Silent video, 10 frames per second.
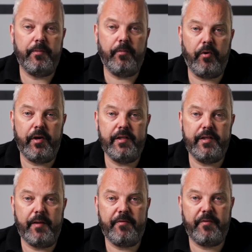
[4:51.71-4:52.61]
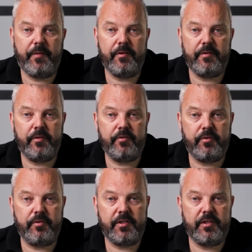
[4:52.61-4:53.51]
more in depth about the
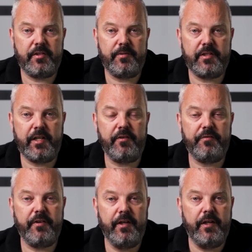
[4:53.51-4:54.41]
control system itself.